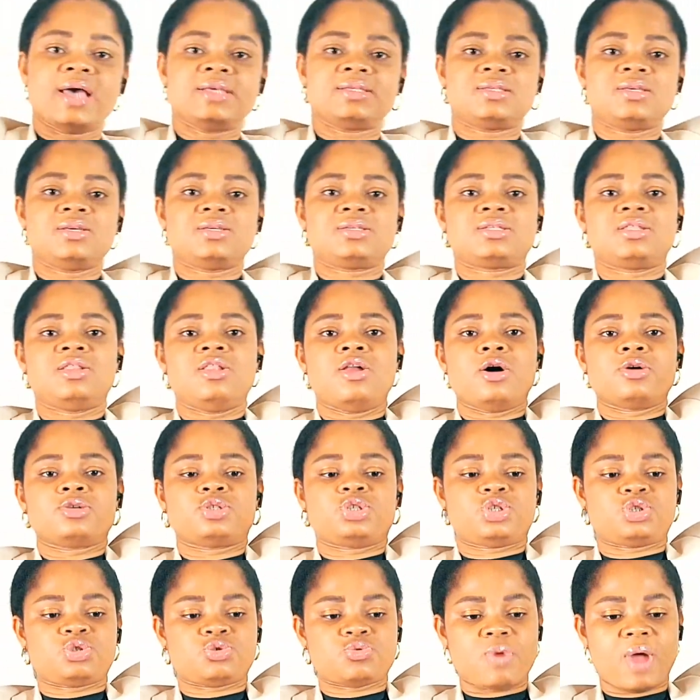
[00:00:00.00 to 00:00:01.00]
has this
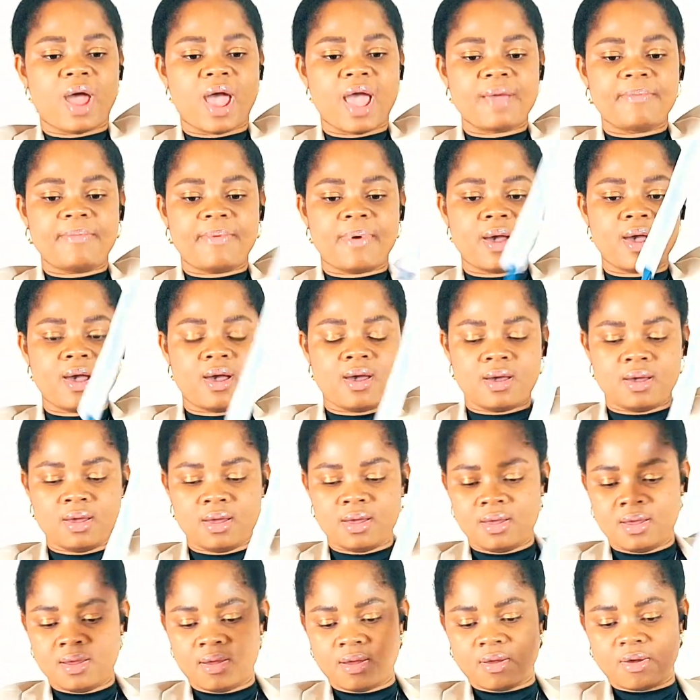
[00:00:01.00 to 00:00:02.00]
long stripe
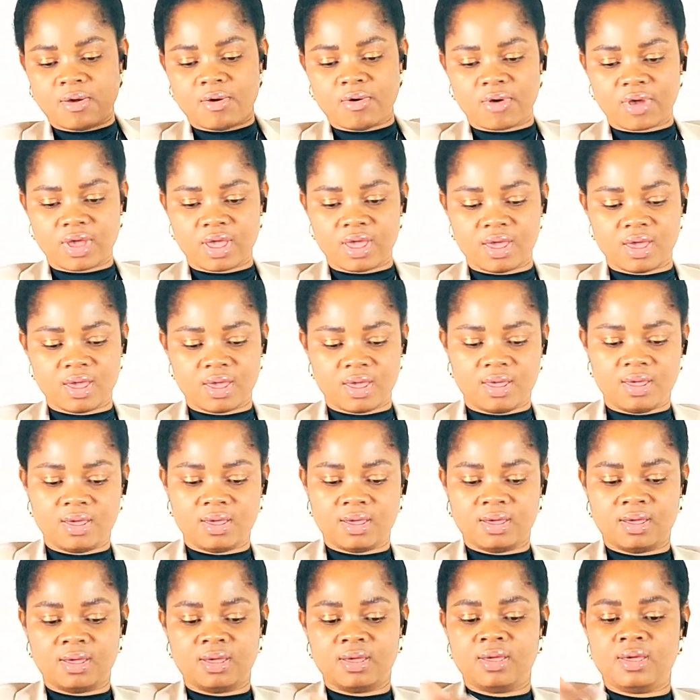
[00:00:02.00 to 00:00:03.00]
okay
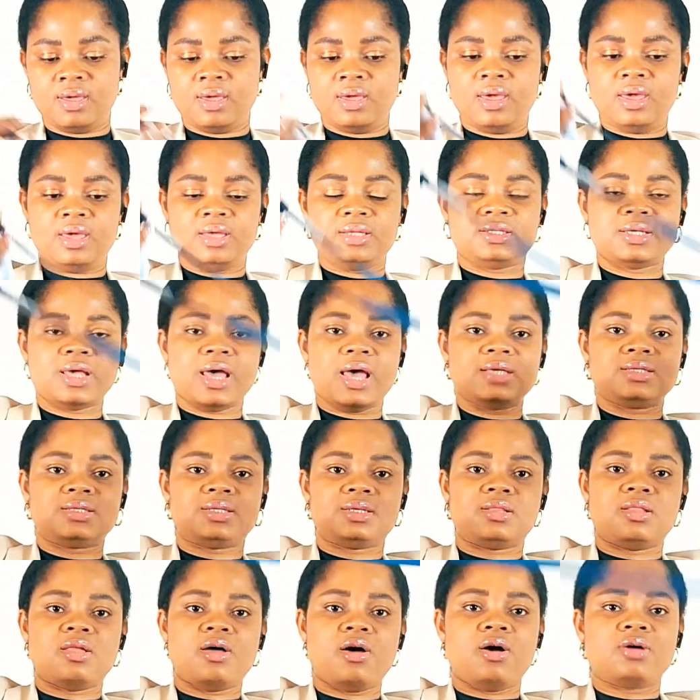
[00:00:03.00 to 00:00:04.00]
it
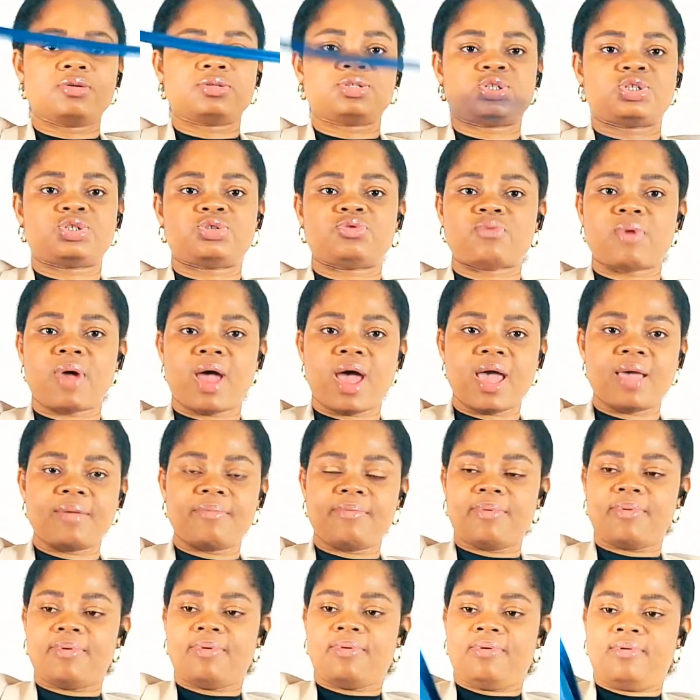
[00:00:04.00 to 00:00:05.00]
has long
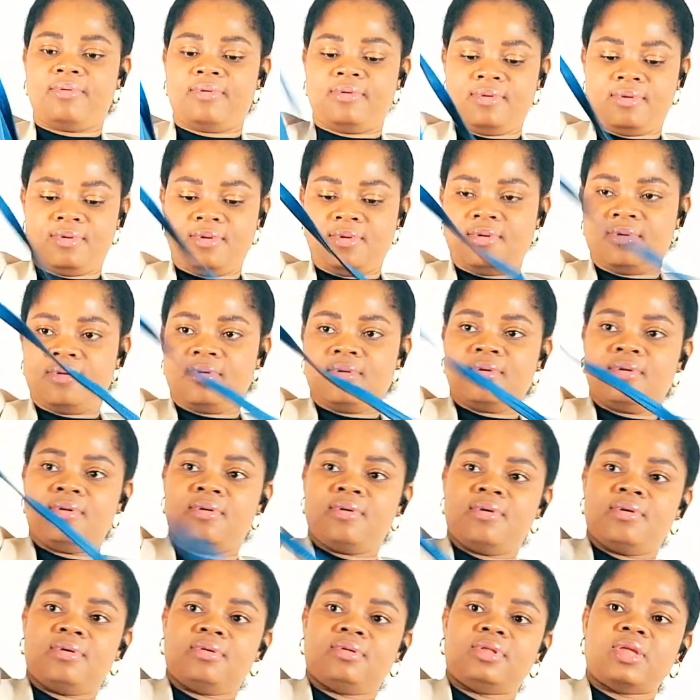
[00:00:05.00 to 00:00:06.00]
stripe
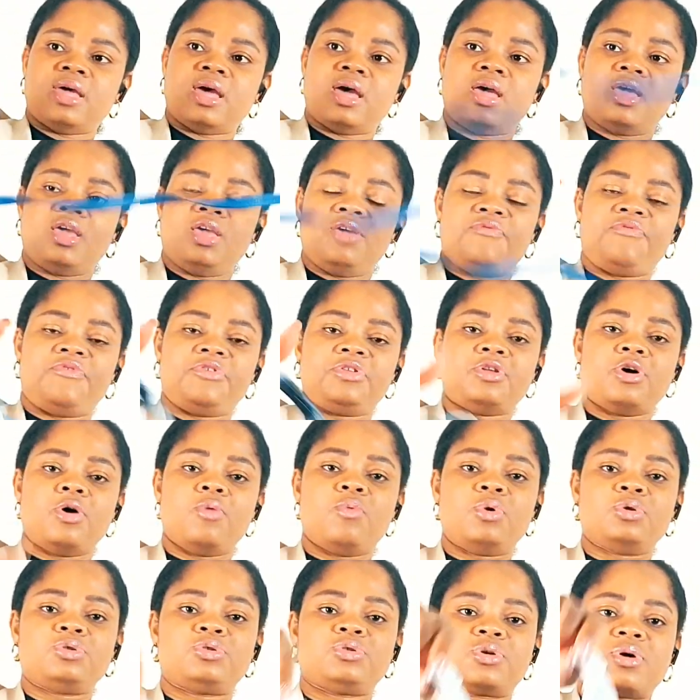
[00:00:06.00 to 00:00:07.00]
that if you
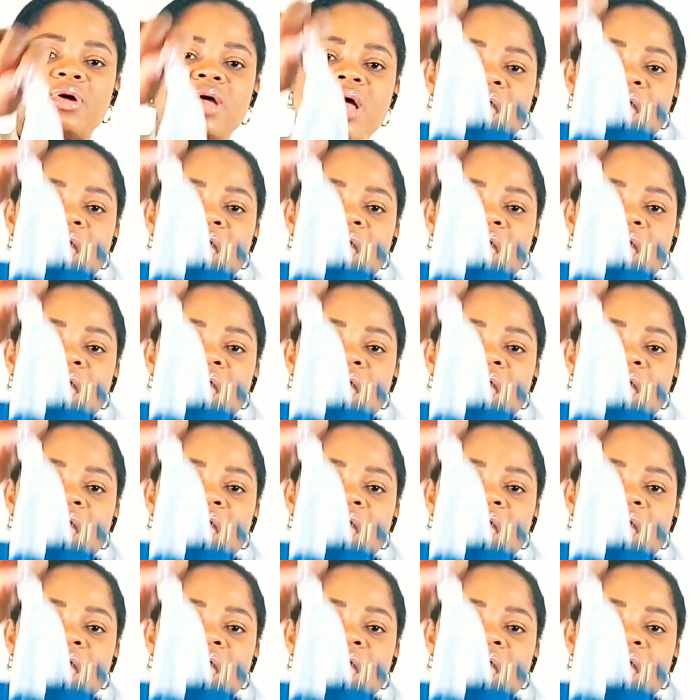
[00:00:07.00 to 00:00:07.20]
don't want to